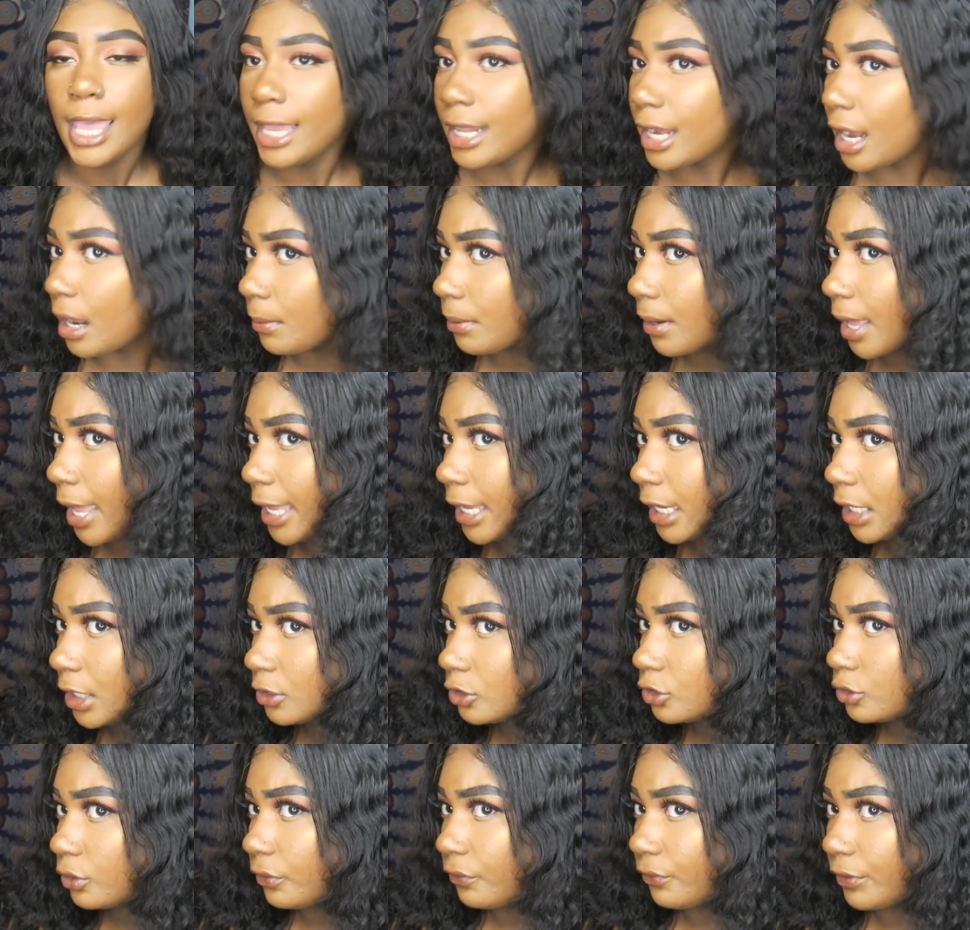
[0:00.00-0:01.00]
And I'm probably
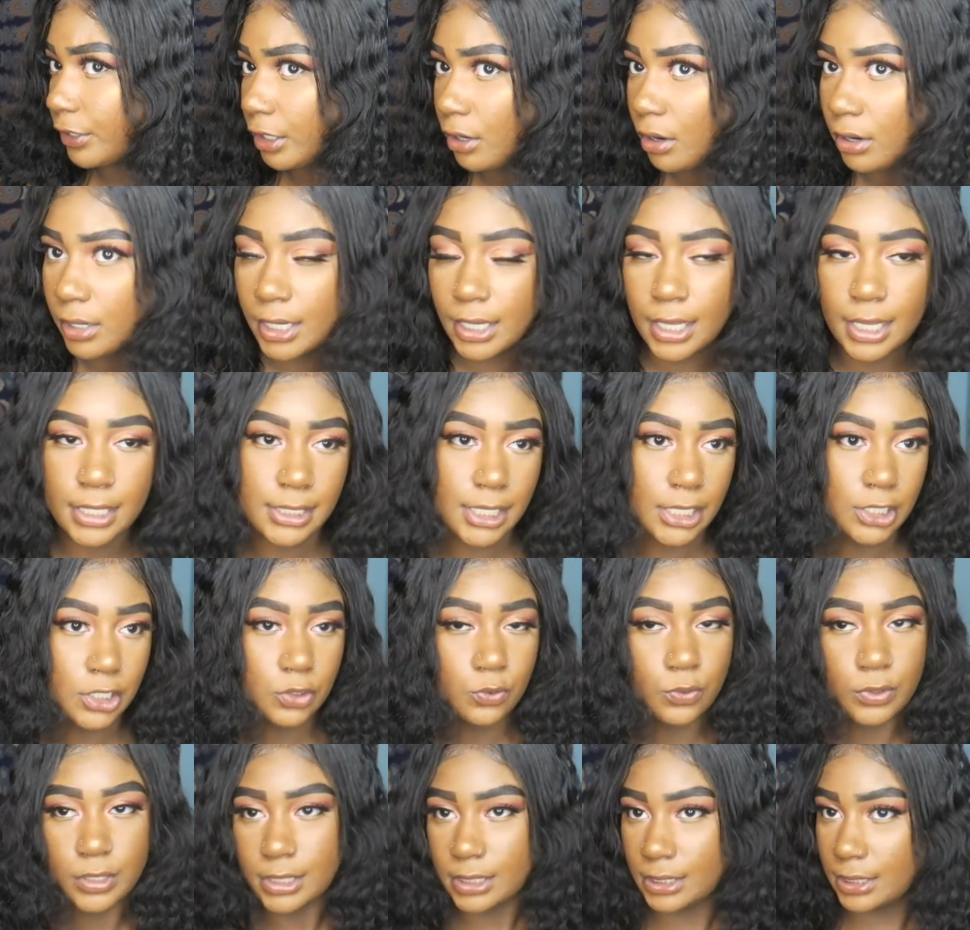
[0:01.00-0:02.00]
gonna do a video on it because I
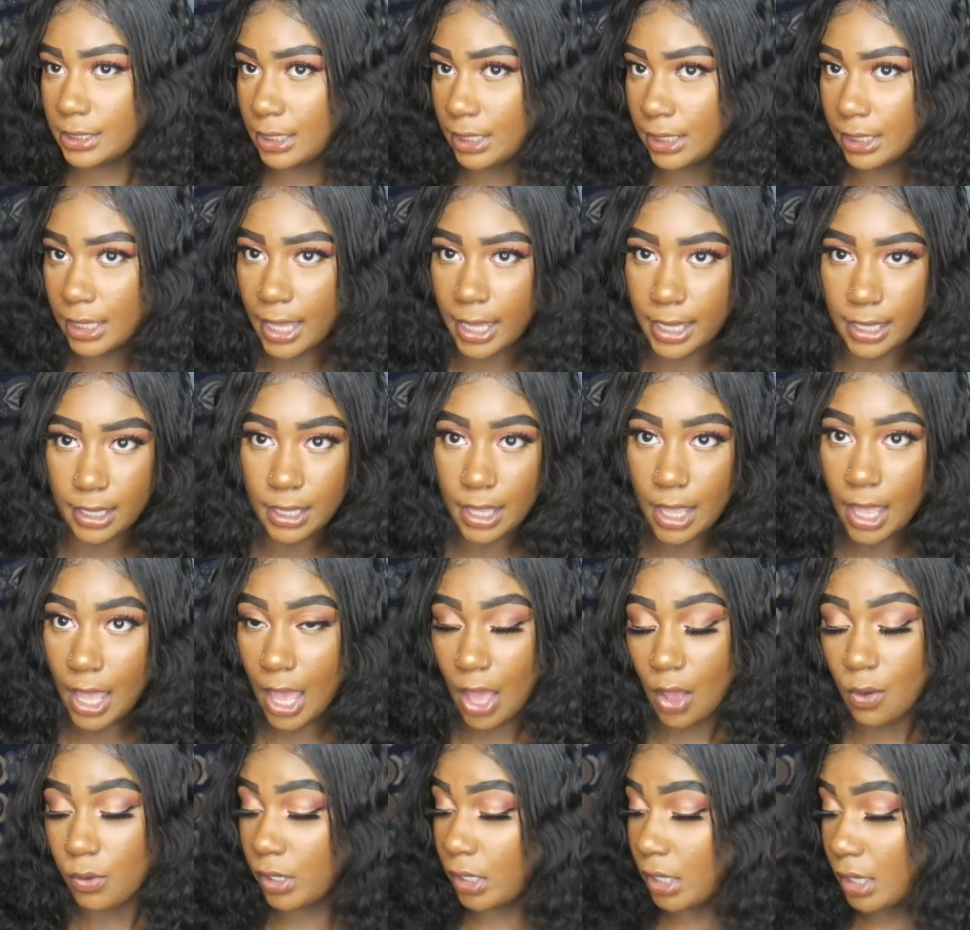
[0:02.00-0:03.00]
just want to see, like,
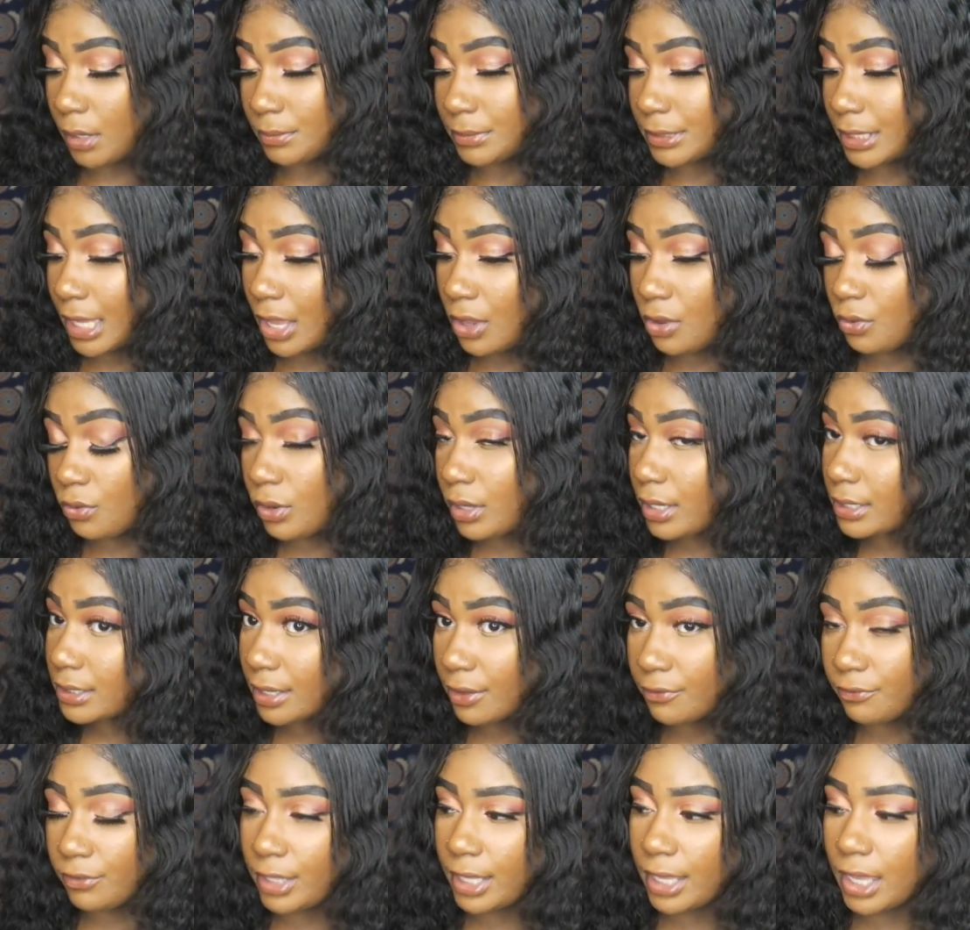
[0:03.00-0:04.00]
how it comes out,
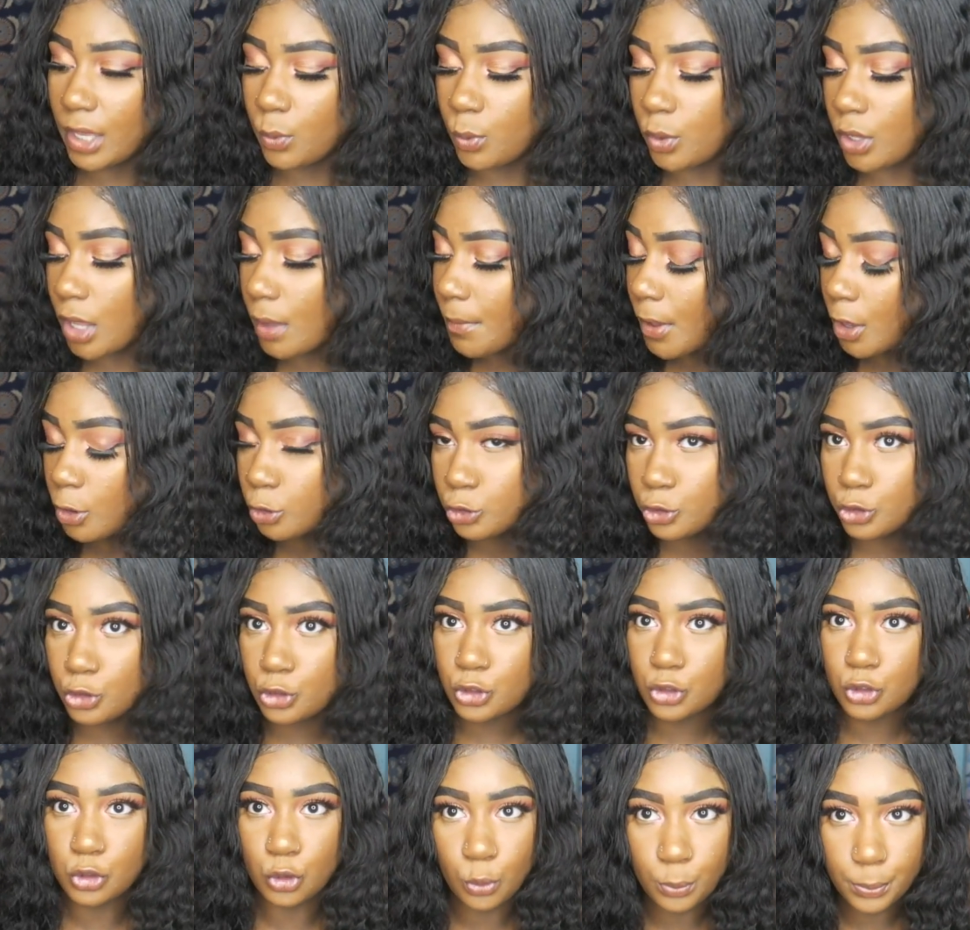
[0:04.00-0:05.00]
because I feel like it would come out
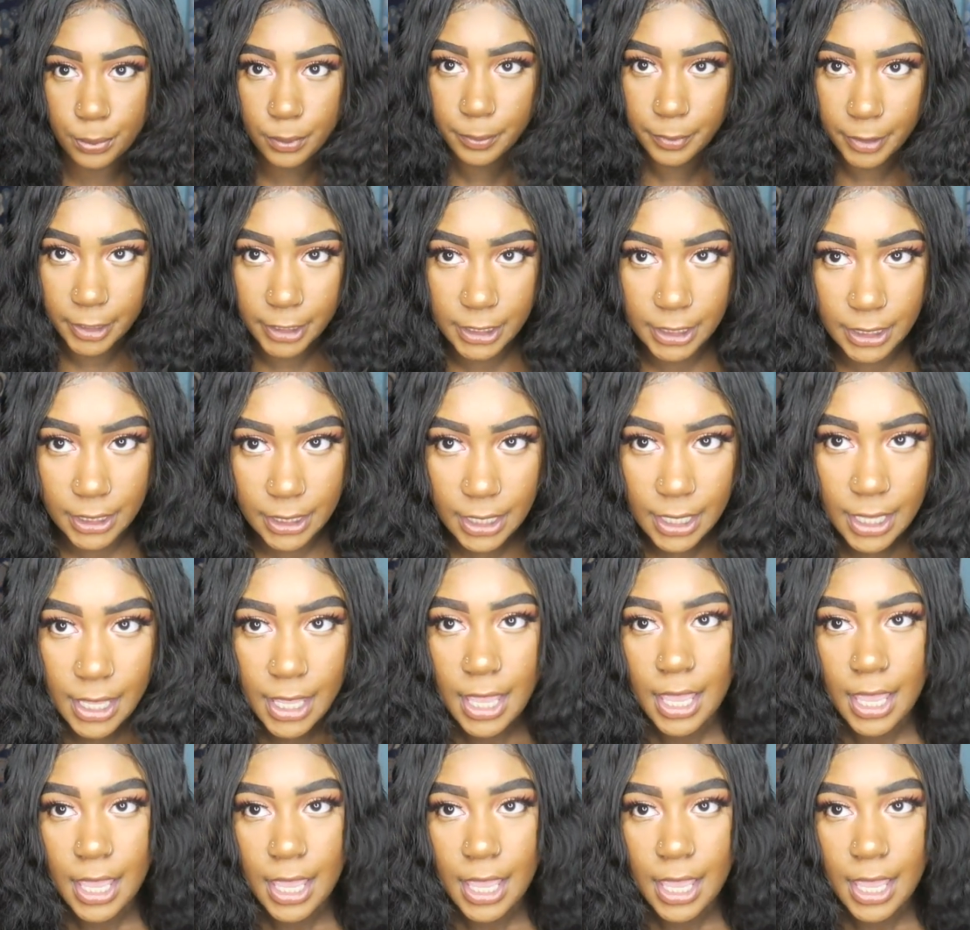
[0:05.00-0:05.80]
super pretty.